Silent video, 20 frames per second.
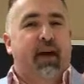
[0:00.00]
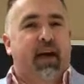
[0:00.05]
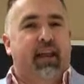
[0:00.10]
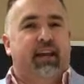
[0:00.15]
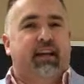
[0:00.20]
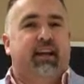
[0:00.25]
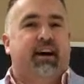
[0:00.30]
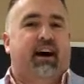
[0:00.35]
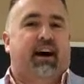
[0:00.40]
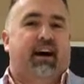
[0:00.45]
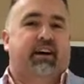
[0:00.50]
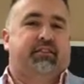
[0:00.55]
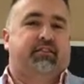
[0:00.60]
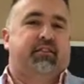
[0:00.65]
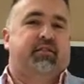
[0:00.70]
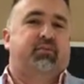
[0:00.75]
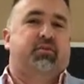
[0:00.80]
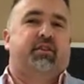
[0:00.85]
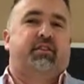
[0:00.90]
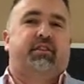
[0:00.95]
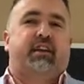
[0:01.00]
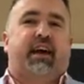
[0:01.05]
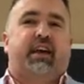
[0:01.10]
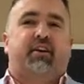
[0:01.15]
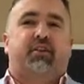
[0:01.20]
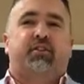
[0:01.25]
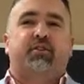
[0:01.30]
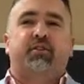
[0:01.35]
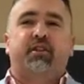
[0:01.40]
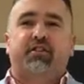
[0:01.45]
Pentecost and what that
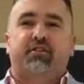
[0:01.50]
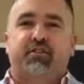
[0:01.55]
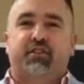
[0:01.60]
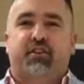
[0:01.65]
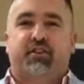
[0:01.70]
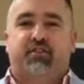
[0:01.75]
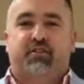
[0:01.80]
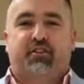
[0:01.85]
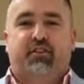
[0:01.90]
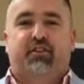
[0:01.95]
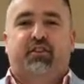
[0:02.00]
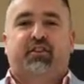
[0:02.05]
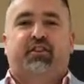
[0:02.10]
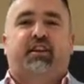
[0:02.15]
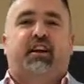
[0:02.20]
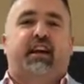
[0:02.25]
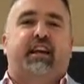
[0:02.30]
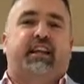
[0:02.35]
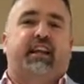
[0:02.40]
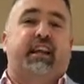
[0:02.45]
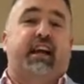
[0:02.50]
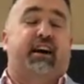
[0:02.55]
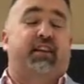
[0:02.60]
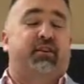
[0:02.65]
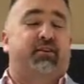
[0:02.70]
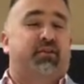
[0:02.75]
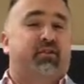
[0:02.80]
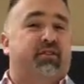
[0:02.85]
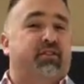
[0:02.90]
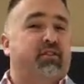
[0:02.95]
early church looked like and how
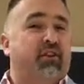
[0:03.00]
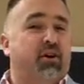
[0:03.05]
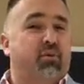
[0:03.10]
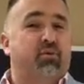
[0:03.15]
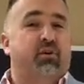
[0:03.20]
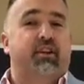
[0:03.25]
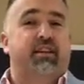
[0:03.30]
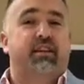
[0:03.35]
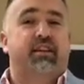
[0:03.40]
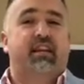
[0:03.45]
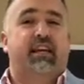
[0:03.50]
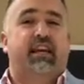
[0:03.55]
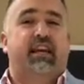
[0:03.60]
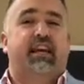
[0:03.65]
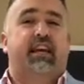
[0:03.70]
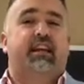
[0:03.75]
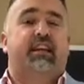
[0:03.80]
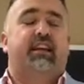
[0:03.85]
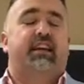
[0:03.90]
there was no one in need.